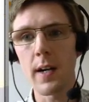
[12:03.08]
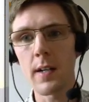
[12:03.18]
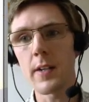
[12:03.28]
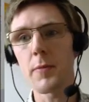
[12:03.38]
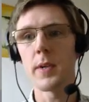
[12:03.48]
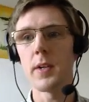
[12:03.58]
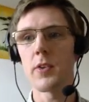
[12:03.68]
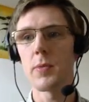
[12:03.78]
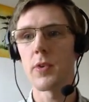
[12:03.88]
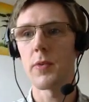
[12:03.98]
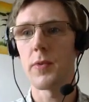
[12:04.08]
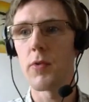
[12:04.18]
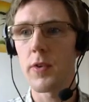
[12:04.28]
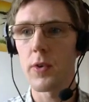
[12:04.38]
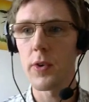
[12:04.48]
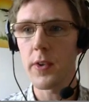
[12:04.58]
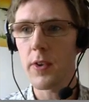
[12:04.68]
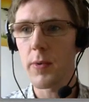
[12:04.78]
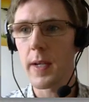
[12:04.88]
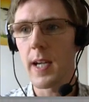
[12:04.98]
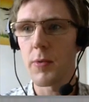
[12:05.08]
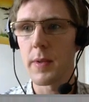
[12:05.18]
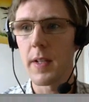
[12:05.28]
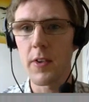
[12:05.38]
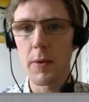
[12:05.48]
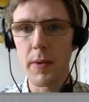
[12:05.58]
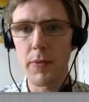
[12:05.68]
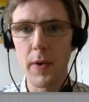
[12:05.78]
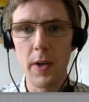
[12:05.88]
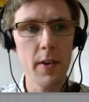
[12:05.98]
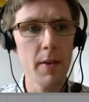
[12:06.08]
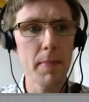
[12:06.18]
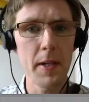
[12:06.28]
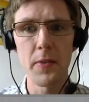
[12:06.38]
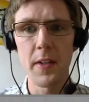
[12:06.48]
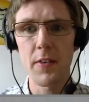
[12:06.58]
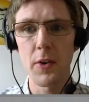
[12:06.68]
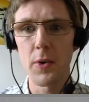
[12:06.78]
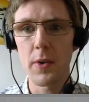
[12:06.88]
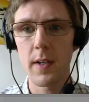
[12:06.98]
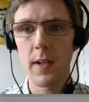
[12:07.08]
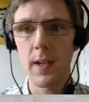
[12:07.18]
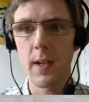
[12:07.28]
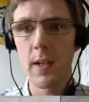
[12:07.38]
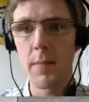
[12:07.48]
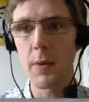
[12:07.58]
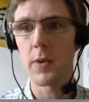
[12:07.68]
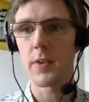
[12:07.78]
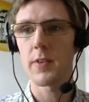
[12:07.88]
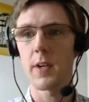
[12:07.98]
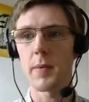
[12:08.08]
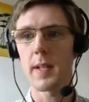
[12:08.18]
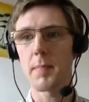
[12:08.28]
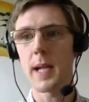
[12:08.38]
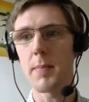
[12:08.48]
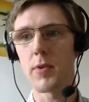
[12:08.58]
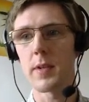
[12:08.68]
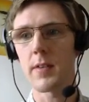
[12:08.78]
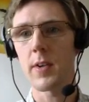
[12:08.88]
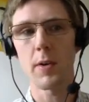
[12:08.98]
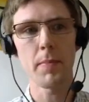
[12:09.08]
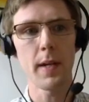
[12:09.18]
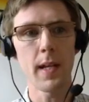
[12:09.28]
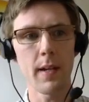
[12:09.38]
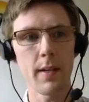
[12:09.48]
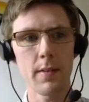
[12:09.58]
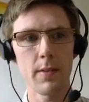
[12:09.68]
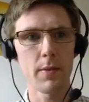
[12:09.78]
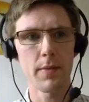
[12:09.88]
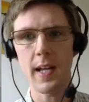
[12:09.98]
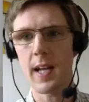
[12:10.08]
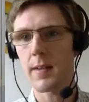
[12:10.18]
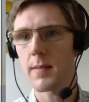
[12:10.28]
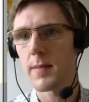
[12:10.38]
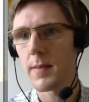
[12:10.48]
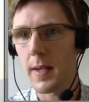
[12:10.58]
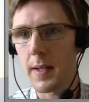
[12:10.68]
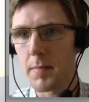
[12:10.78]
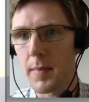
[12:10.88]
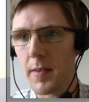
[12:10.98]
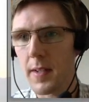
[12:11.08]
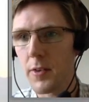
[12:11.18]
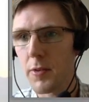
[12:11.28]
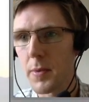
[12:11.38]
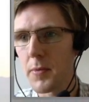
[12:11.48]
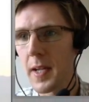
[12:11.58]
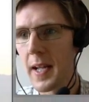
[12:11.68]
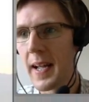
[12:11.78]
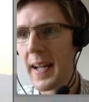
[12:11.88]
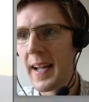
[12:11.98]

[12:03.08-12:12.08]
I'd like to point you towards a few resources to engage with this topic further beyond this talk. You may want to start with our paper at the top here or there. My slide just moved,